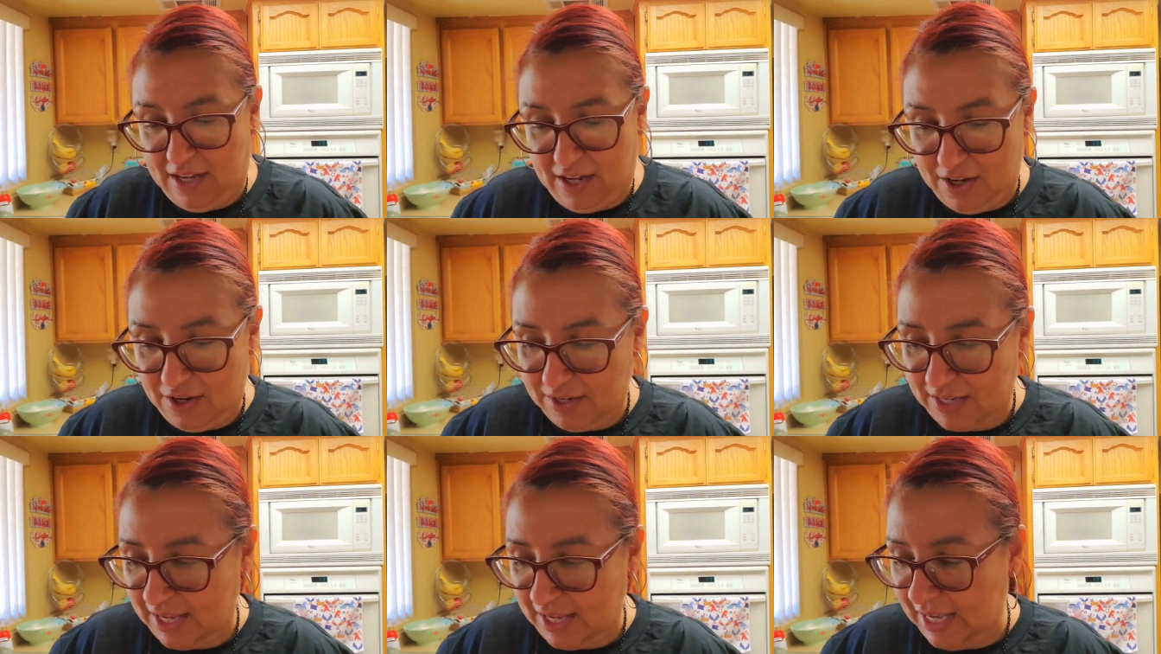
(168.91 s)

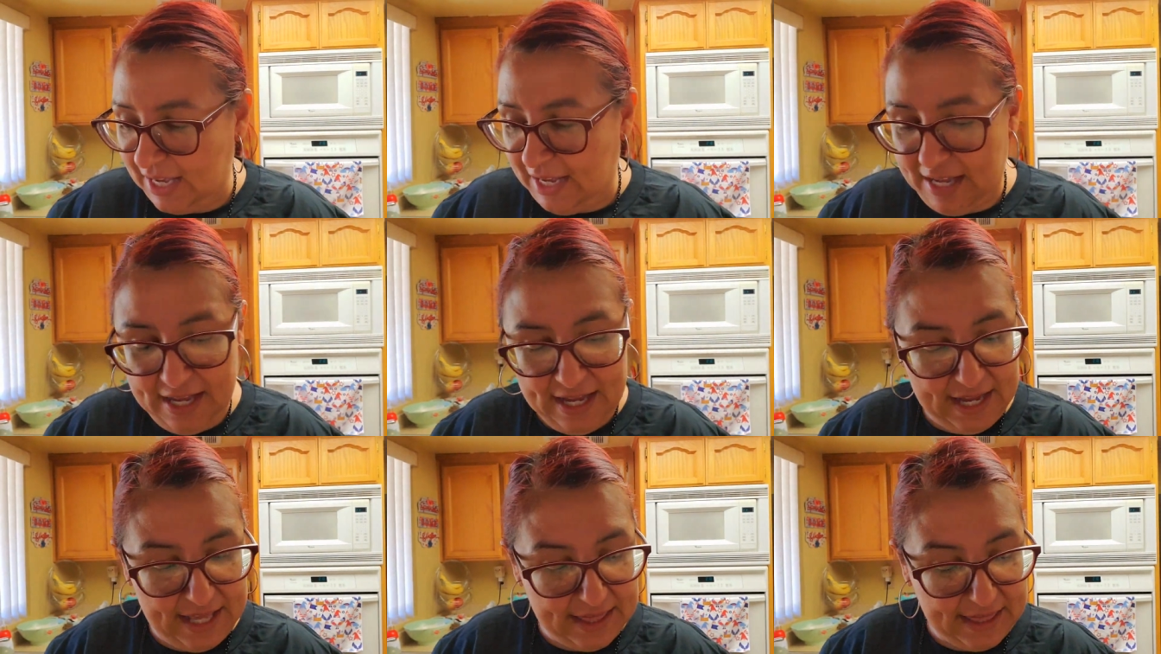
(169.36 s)
Okay,
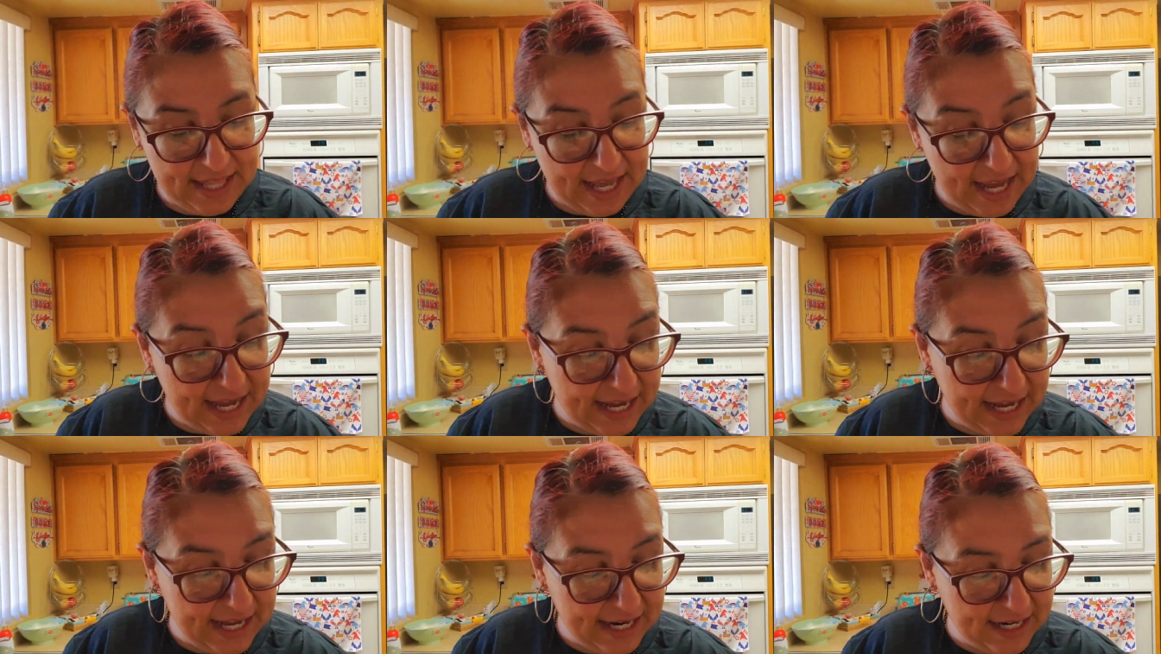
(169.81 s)
and
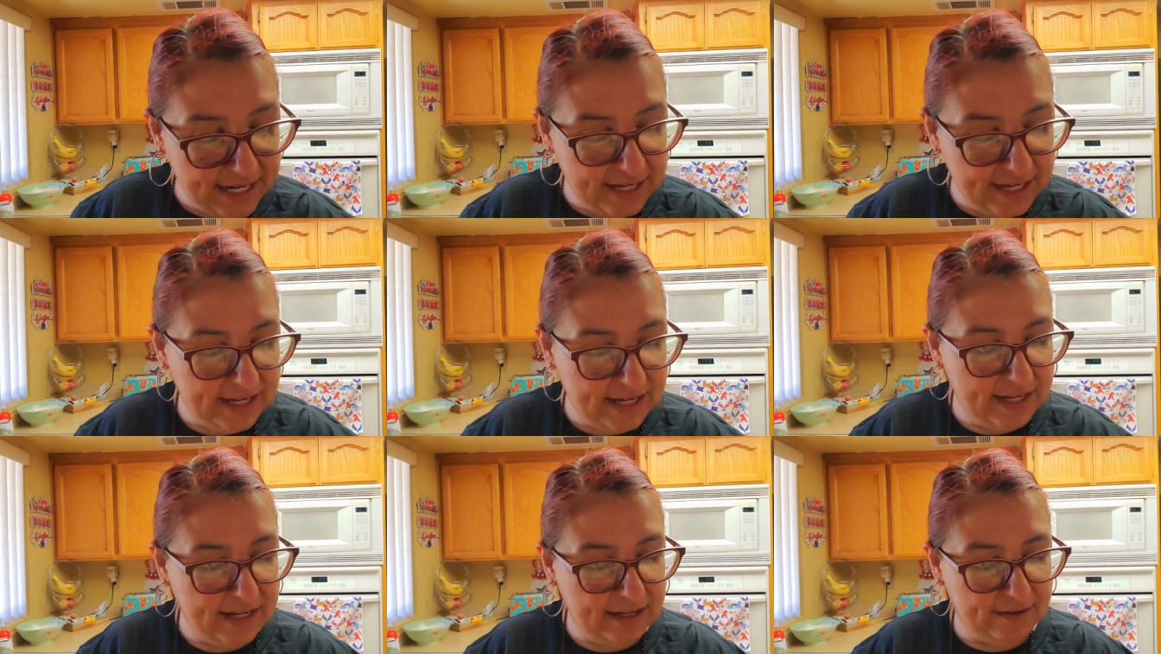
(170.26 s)
then,
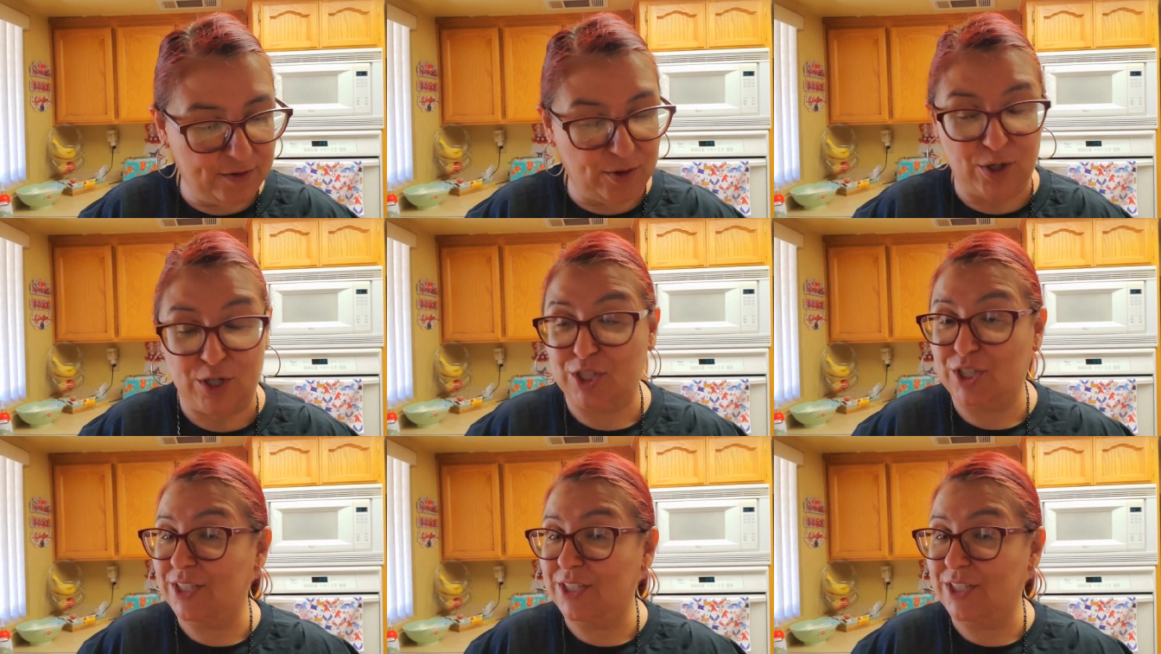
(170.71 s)
of course,